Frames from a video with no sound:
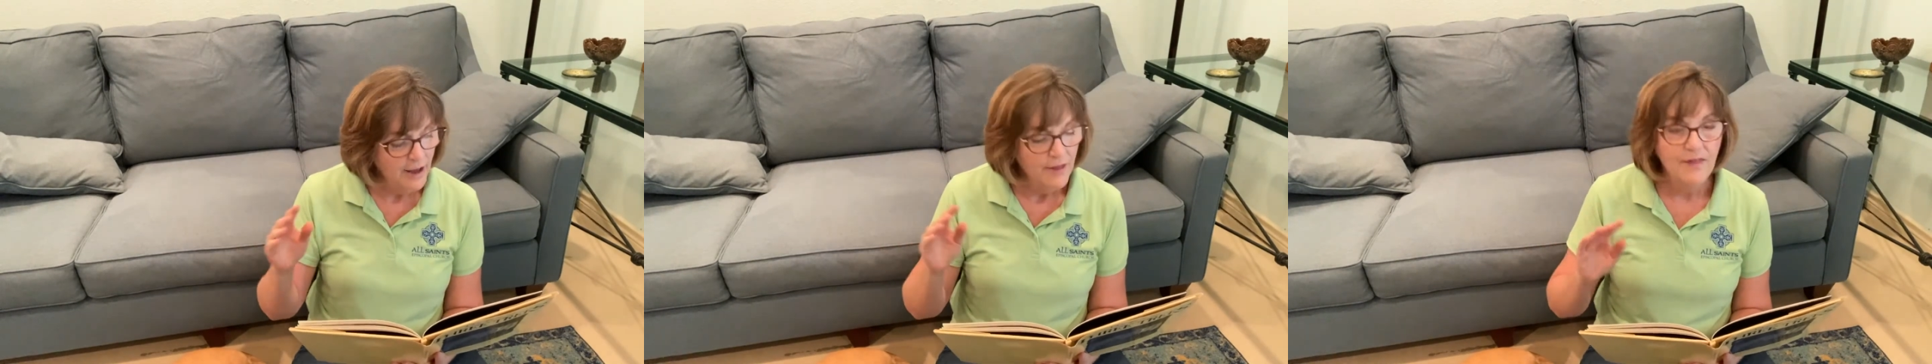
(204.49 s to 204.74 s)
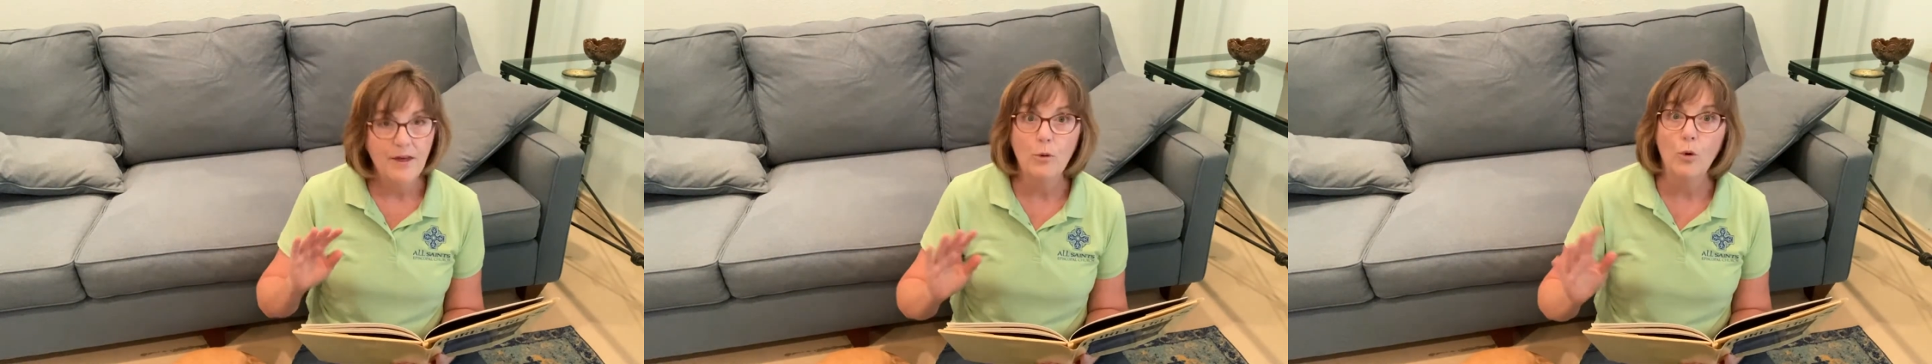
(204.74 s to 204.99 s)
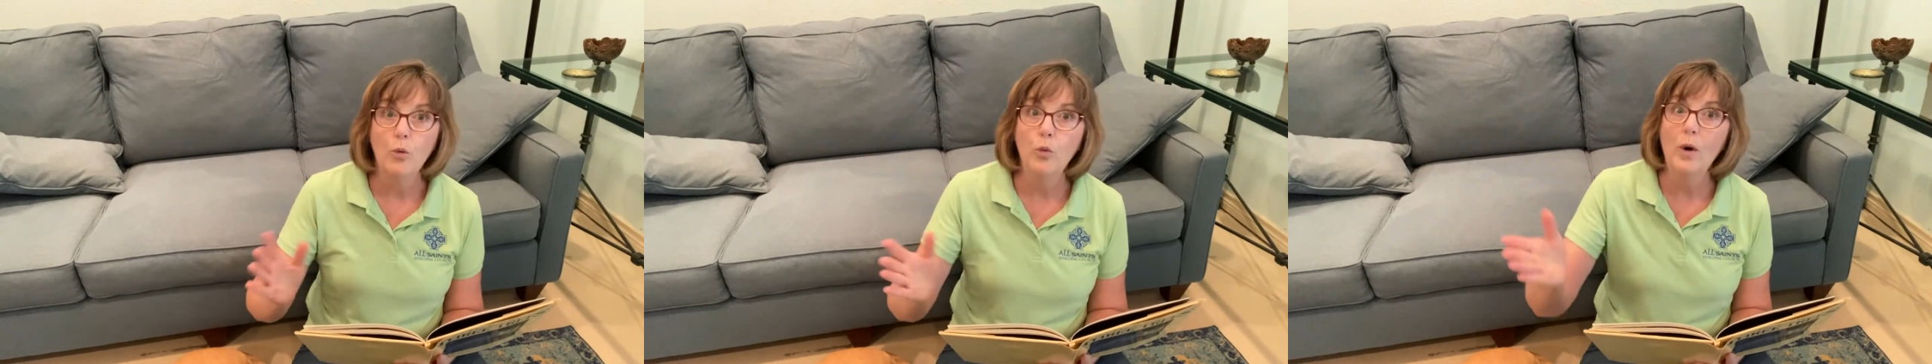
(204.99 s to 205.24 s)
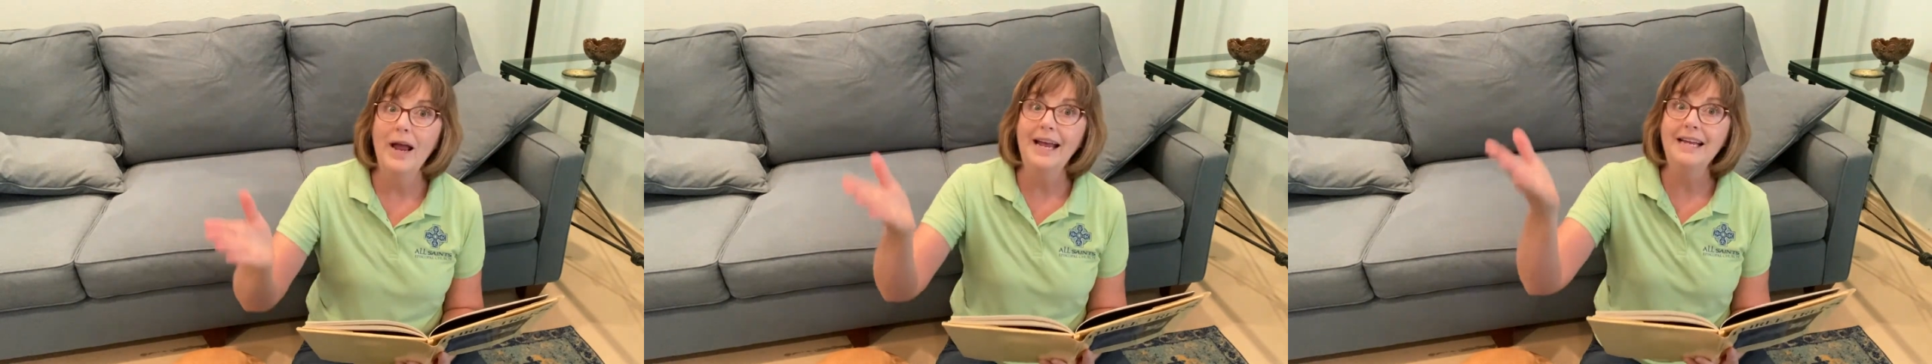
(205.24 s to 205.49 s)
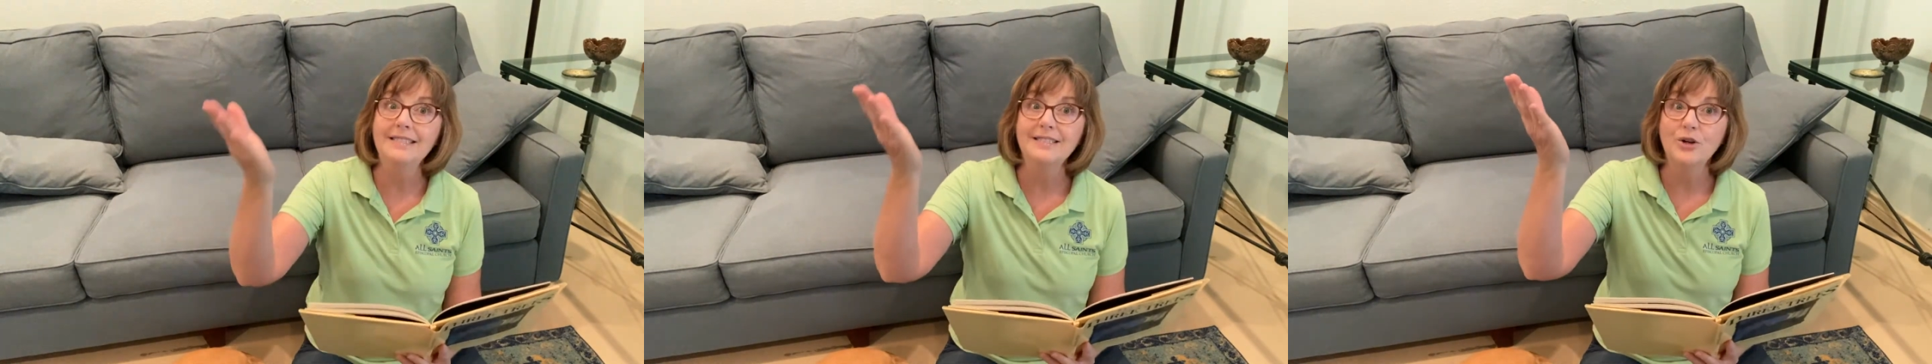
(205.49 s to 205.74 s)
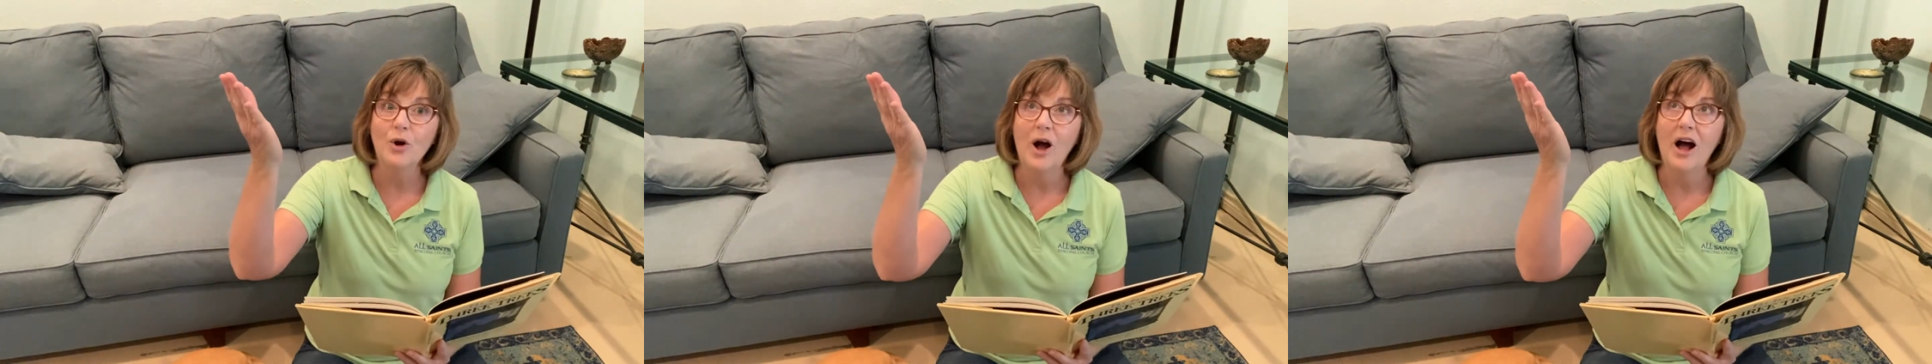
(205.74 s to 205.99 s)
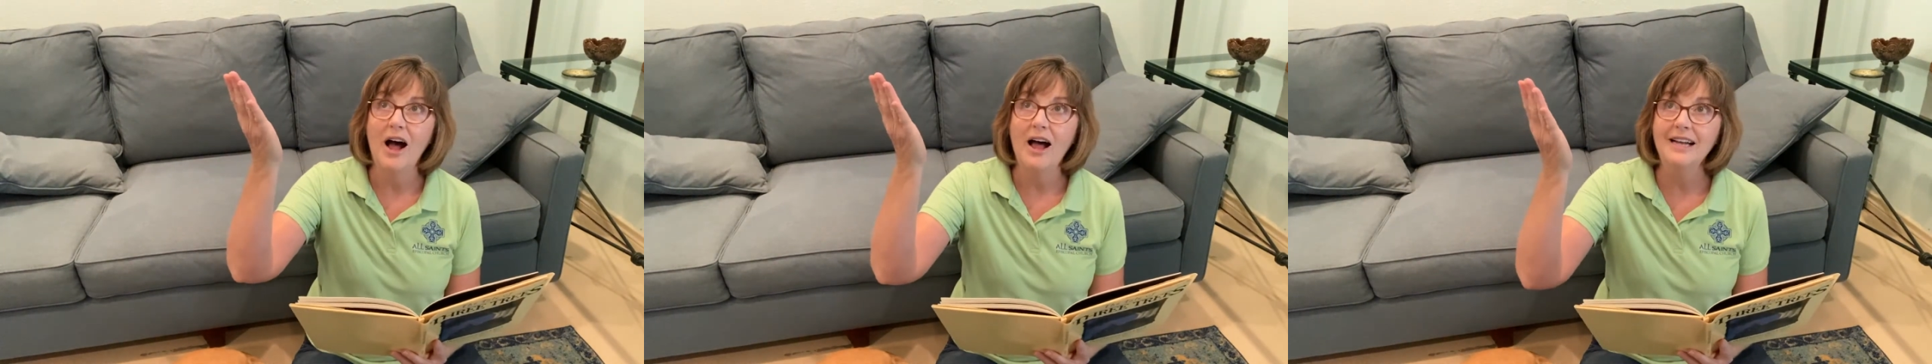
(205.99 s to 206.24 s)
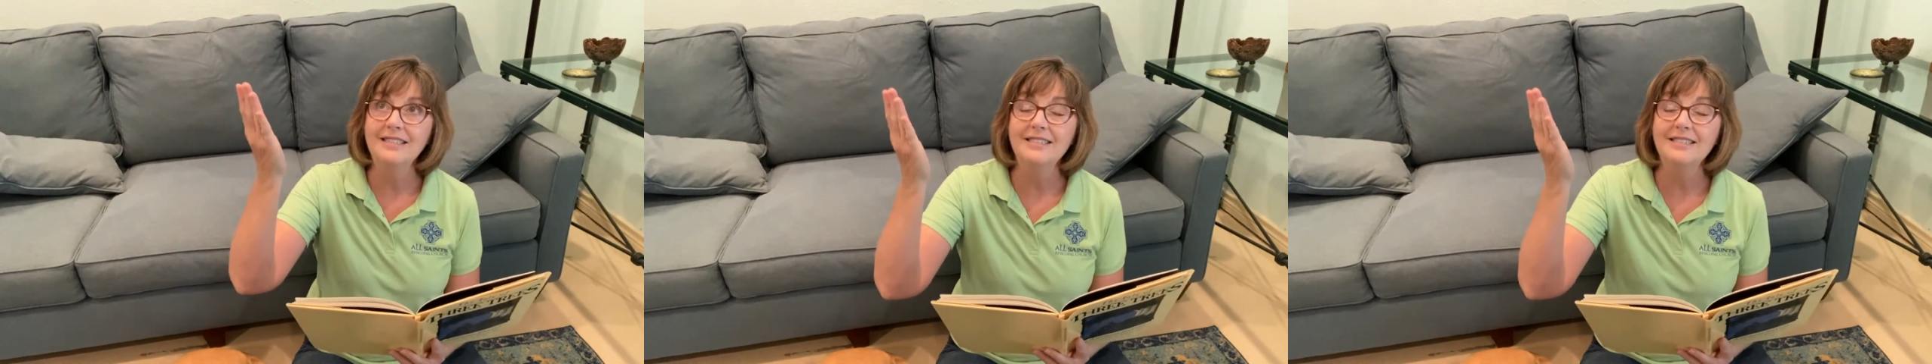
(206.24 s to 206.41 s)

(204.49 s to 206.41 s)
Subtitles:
they will raise their eyes